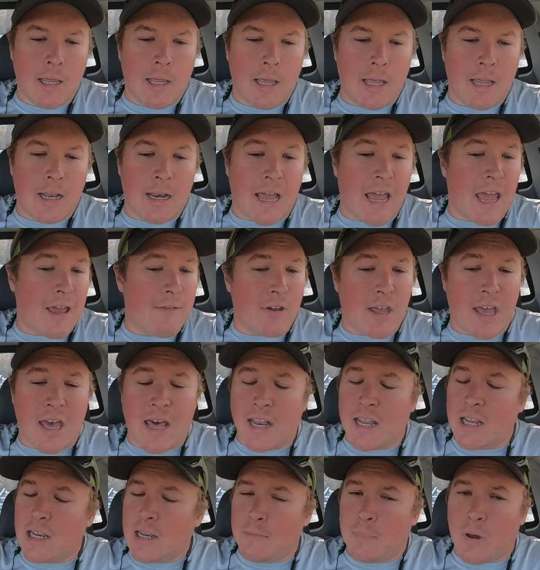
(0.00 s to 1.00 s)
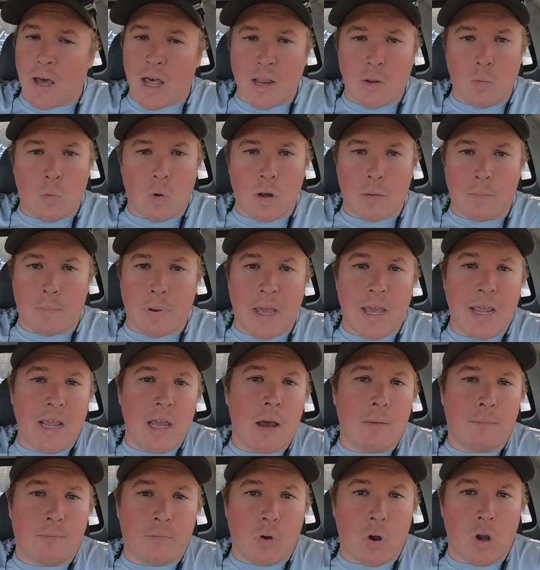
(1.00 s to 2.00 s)
and I haven't had anybody want to pay
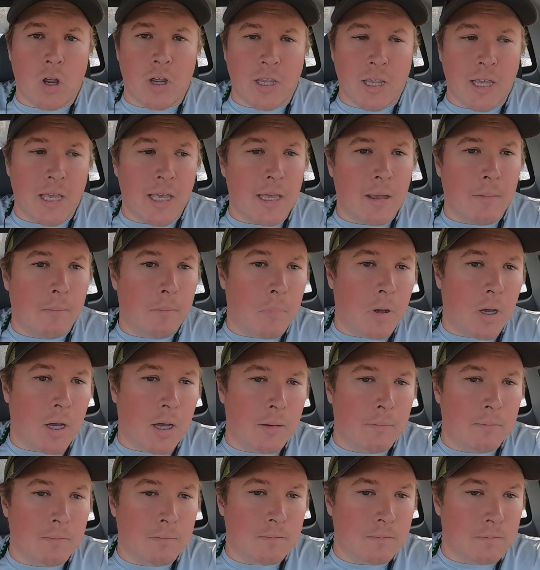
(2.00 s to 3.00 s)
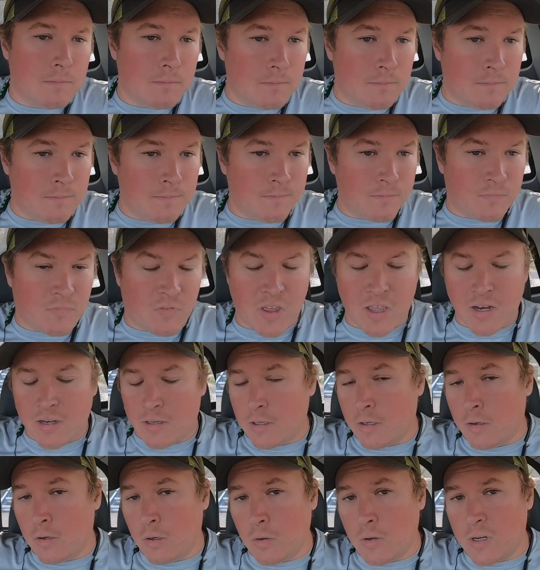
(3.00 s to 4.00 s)
up front yet, but if they
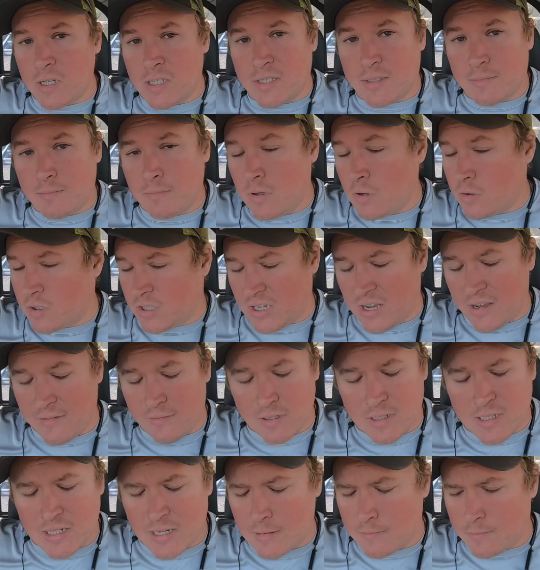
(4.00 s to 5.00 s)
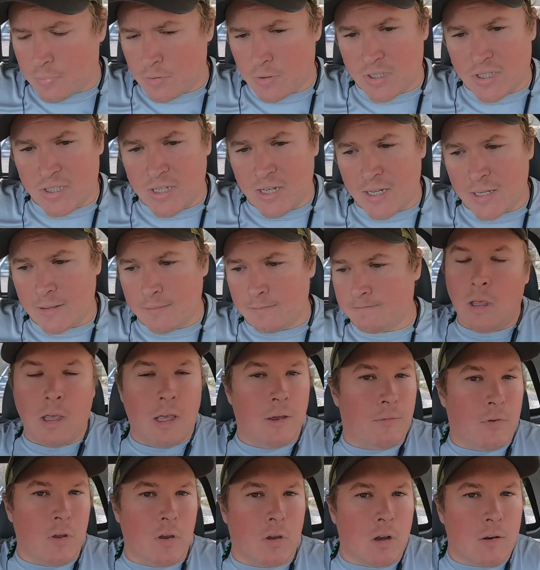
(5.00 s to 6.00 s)
do, they're saving 10%.
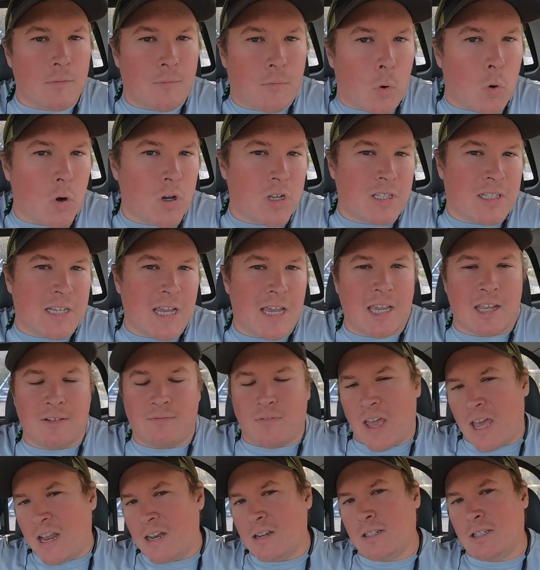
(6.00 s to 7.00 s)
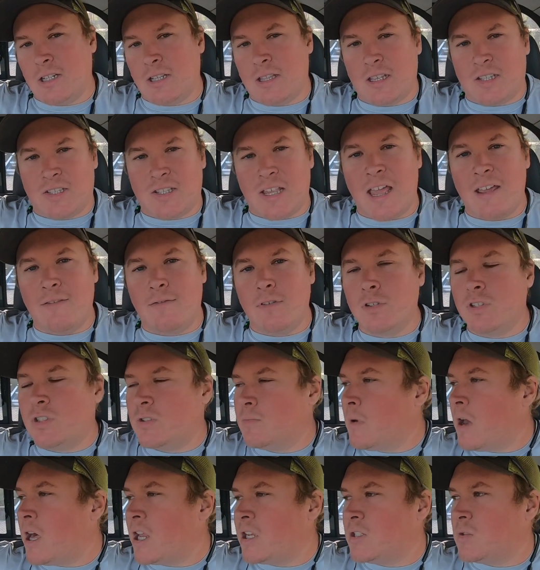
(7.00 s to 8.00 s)
If you can afford to take advantage of the savings,
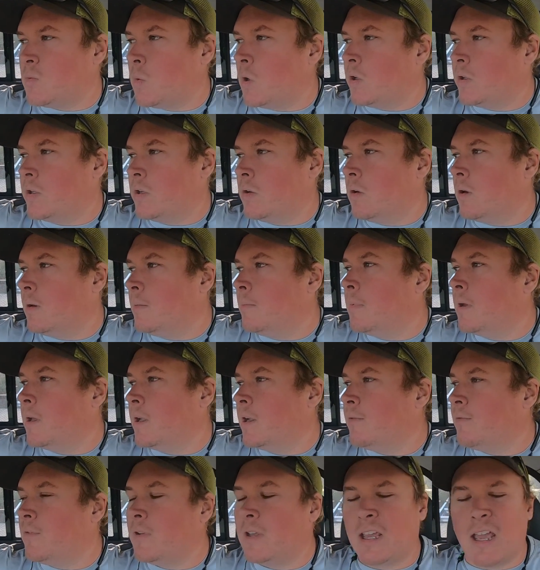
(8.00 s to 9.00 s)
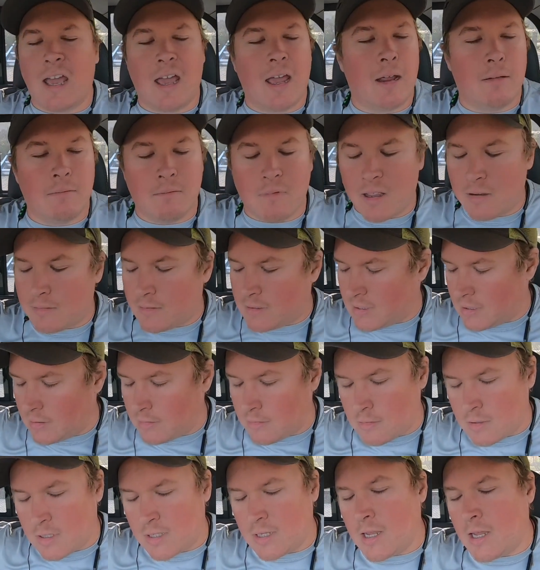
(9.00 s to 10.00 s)
you might as well do it. But if you can't, that's
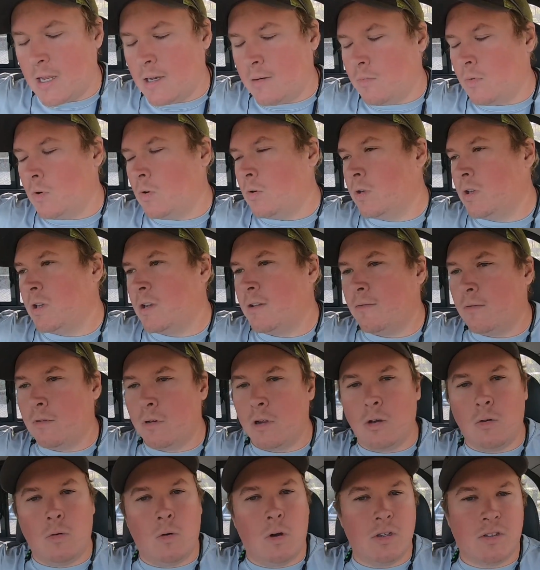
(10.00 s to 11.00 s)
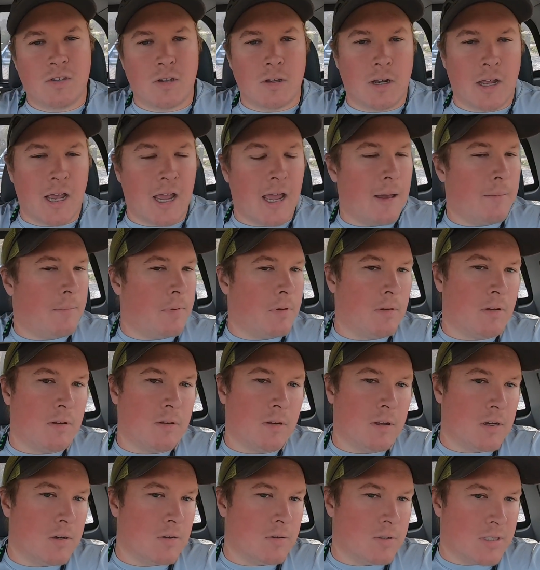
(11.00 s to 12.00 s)
understandable. You never know what's going to happen
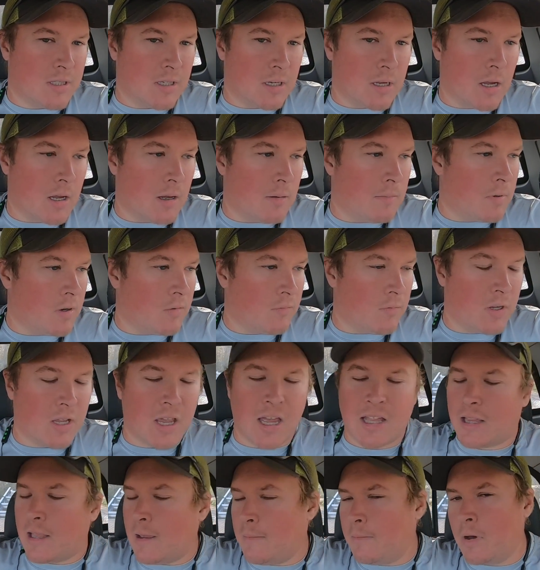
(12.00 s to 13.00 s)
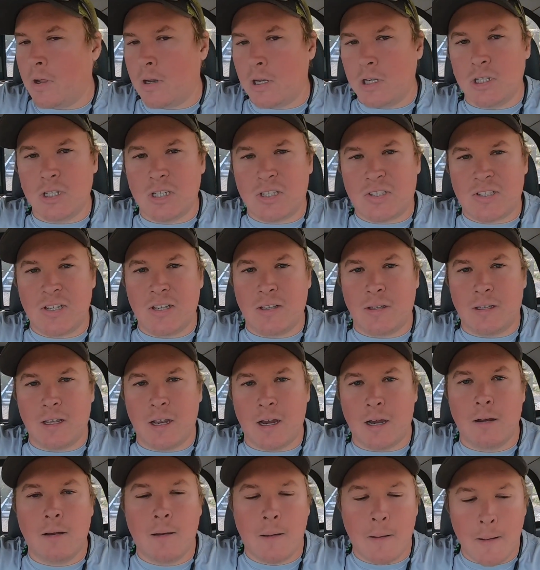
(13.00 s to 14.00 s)
in the years to come. But if you got that money just sitting
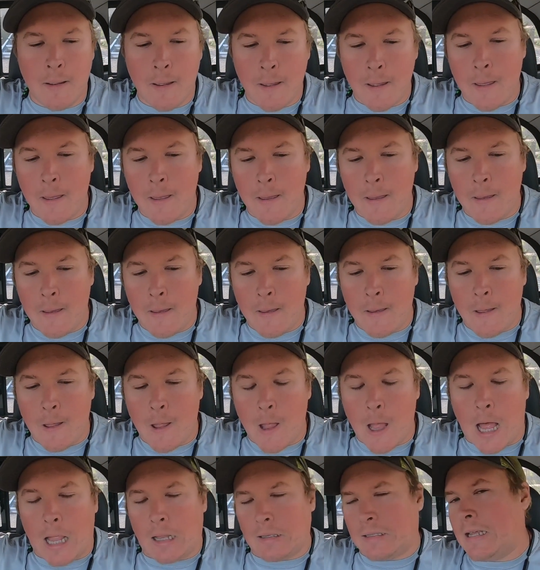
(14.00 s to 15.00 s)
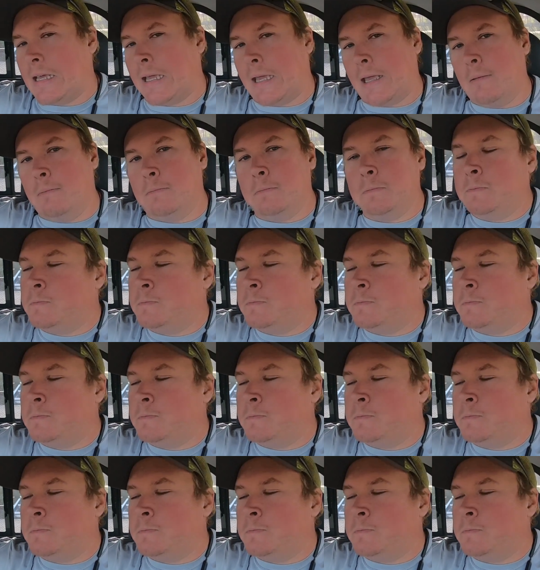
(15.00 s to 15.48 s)
there, I'll take it.